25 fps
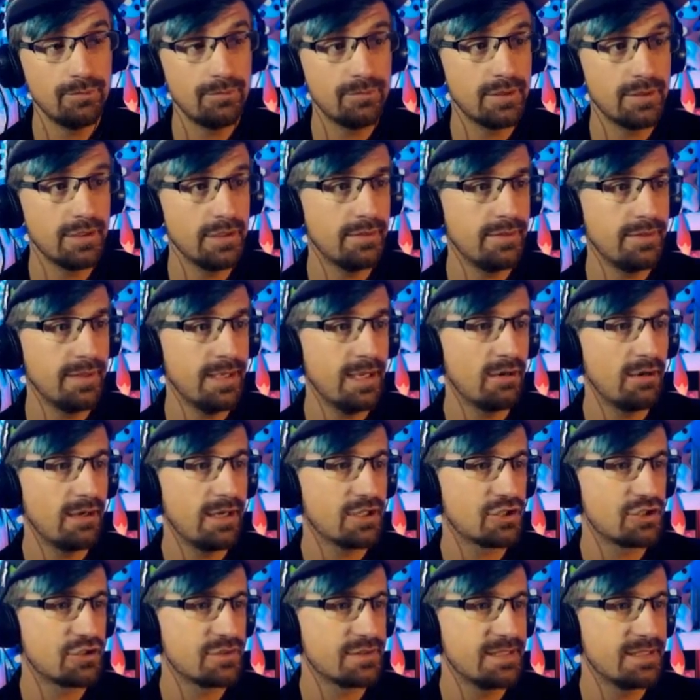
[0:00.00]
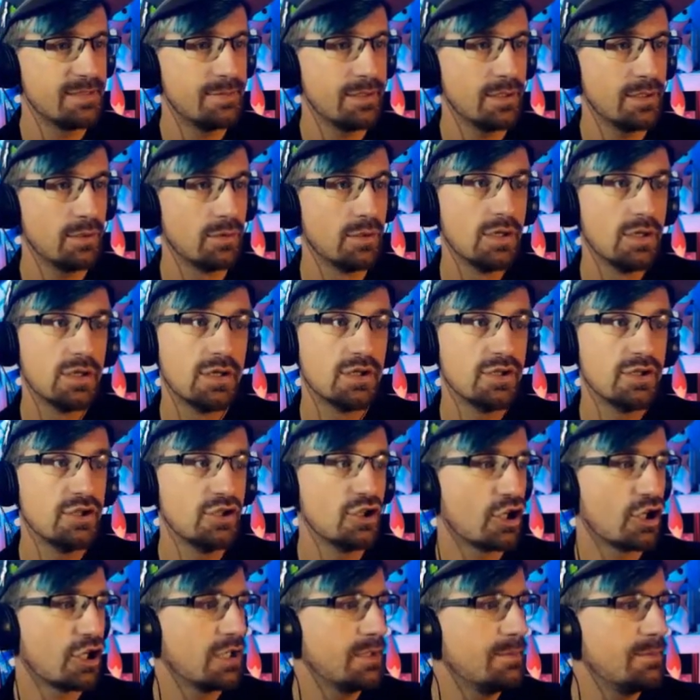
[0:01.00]
Their electricity bill,
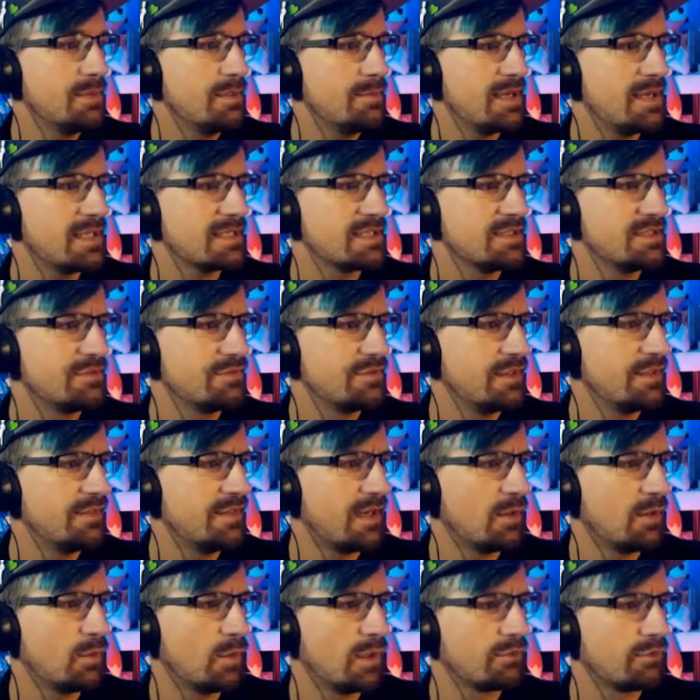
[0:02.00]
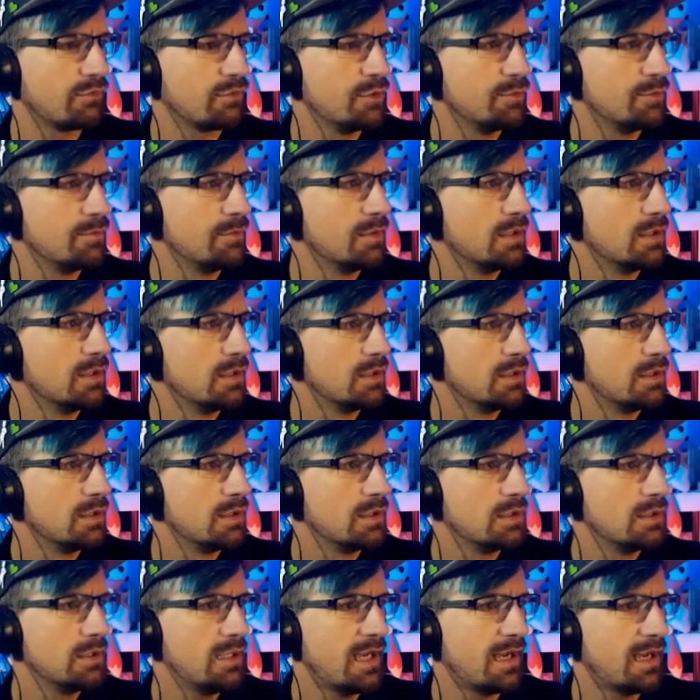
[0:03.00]
not going to be massive in that one room.
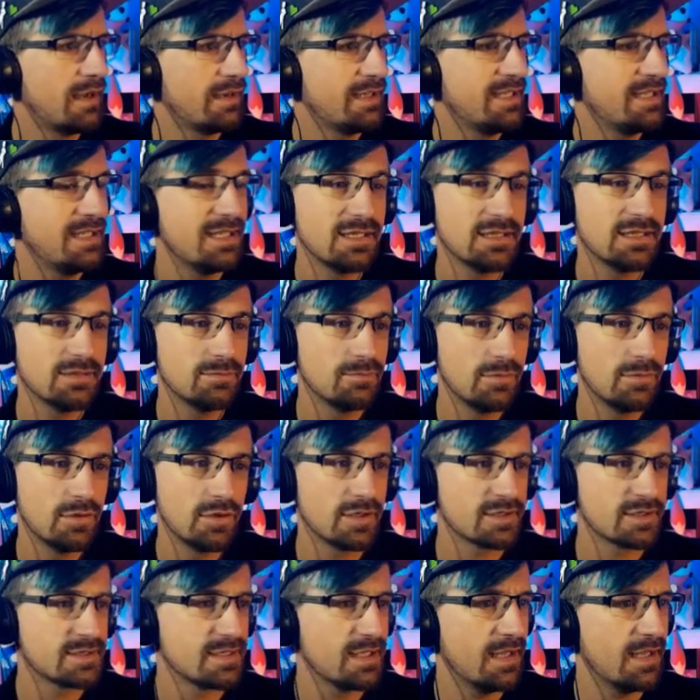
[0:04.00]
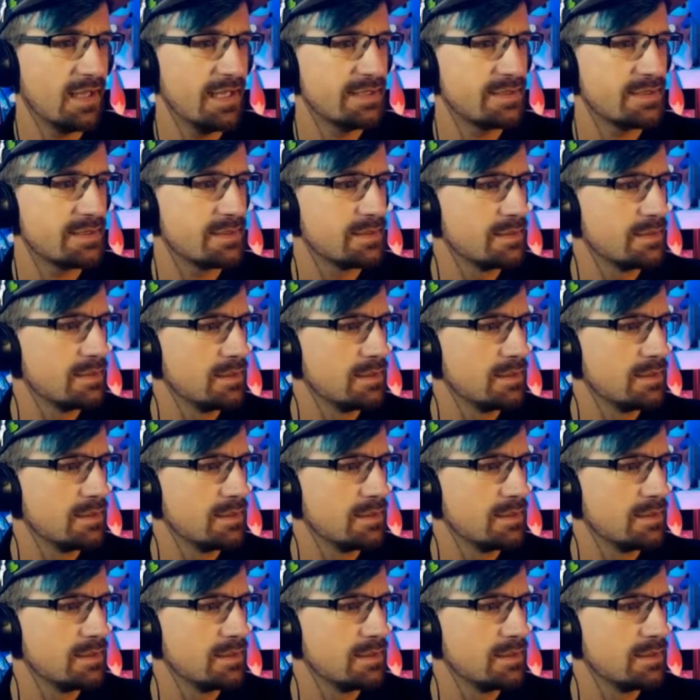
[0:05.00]
Out here, lots of lights.